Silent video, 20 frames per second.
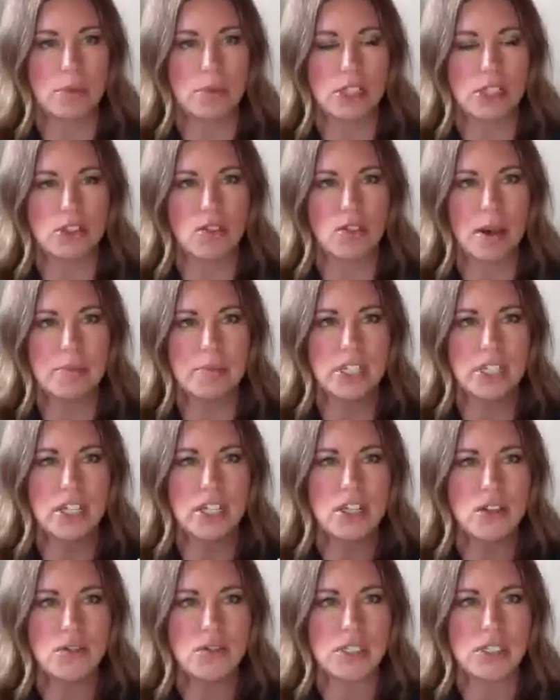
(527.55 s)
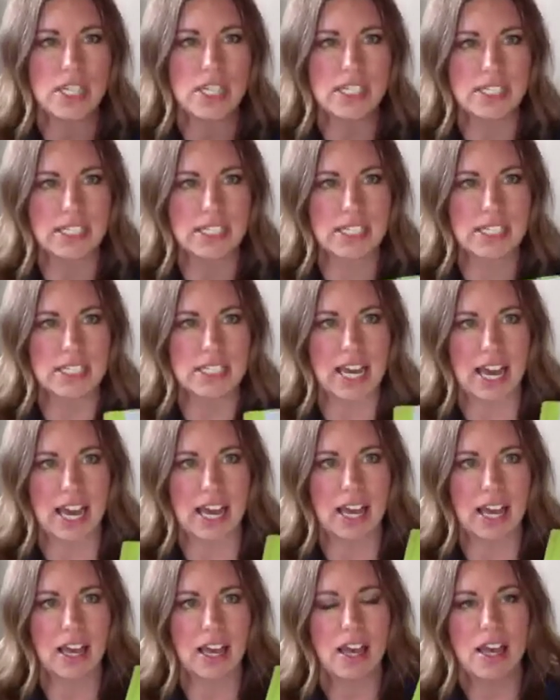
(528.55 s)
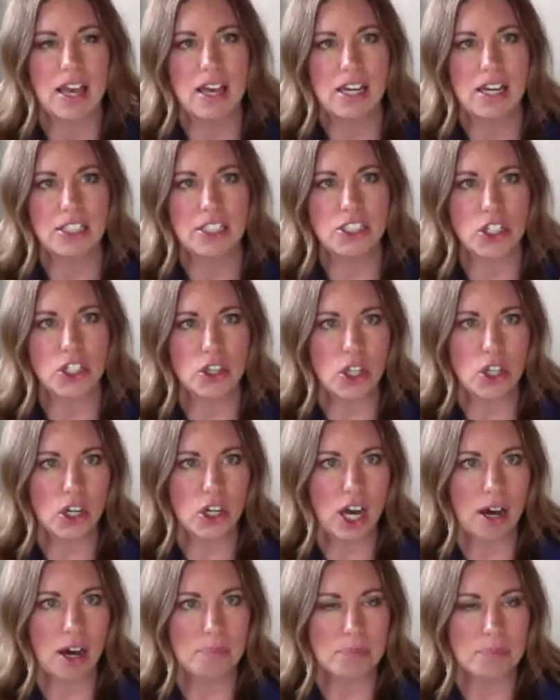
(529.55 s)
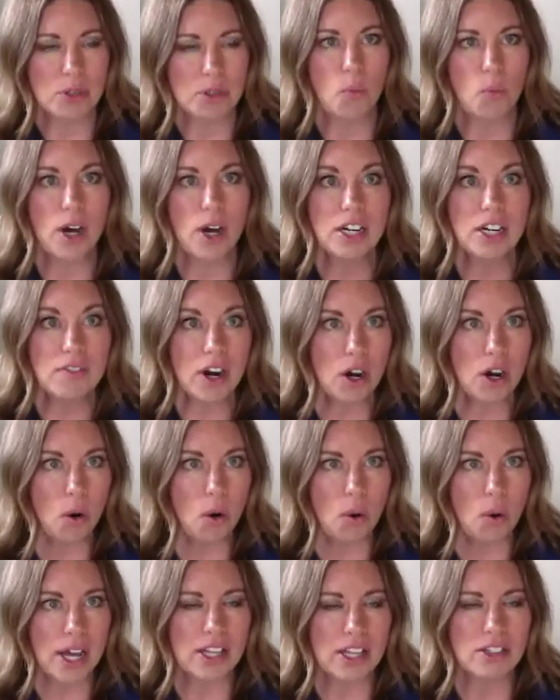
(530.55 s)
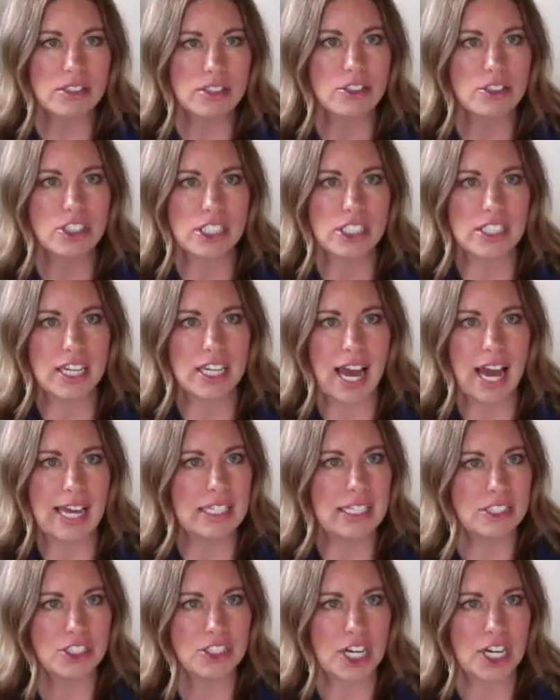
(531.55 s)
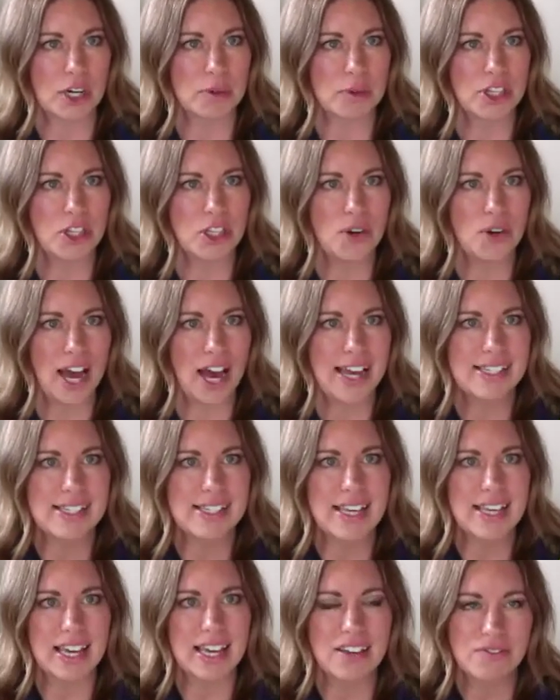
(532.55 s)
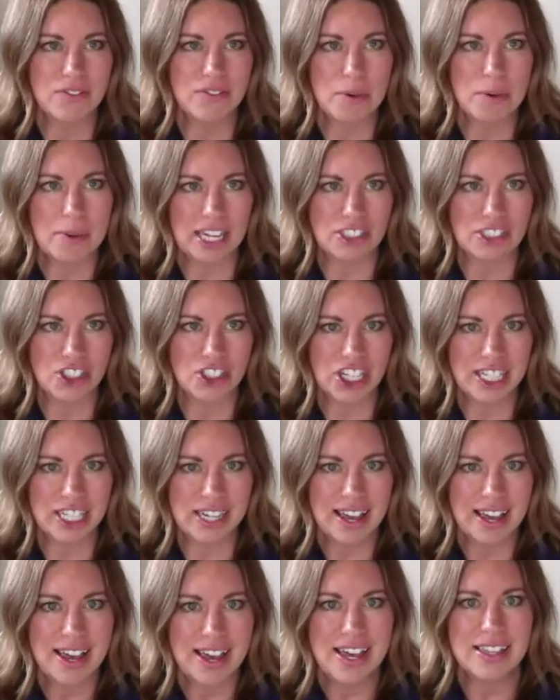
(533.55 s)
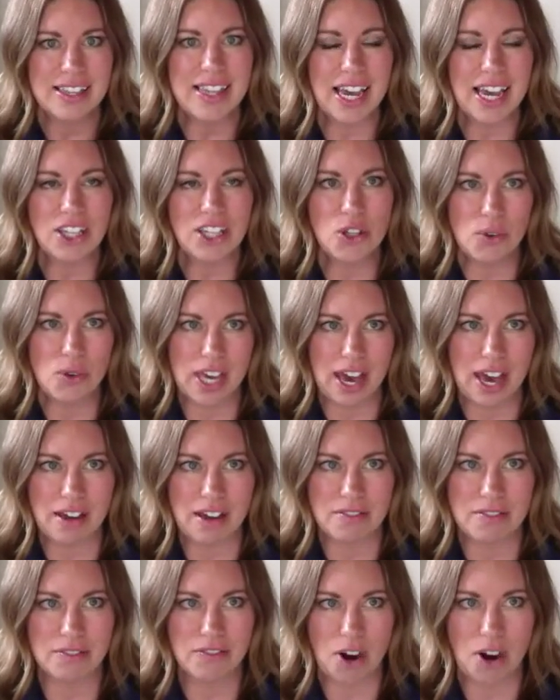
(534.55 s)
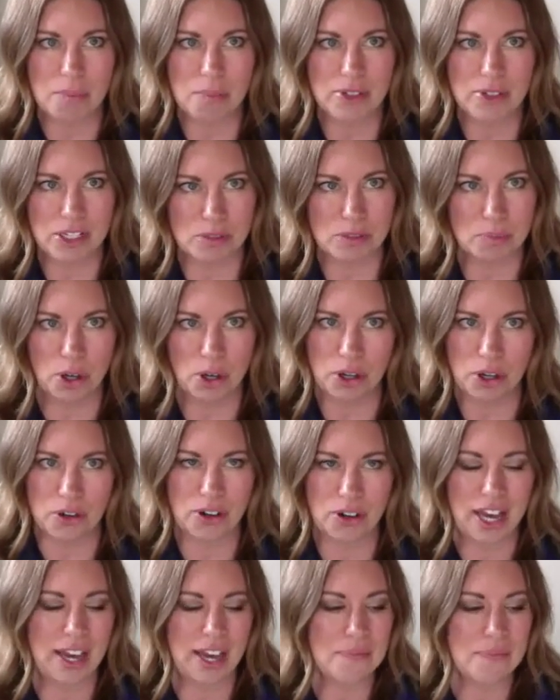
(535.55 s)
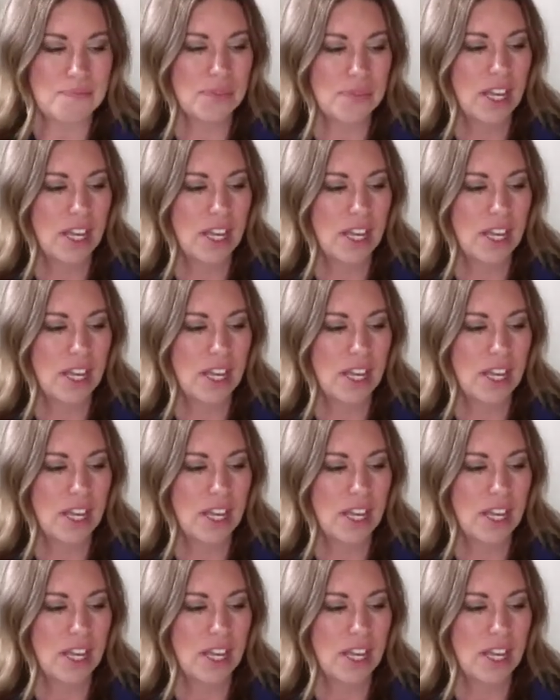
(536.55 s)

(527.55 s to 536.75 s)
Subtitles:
So I'm going to use this today to look up one of our oils, just to kind of share with you guys the information that you get from this book, okay?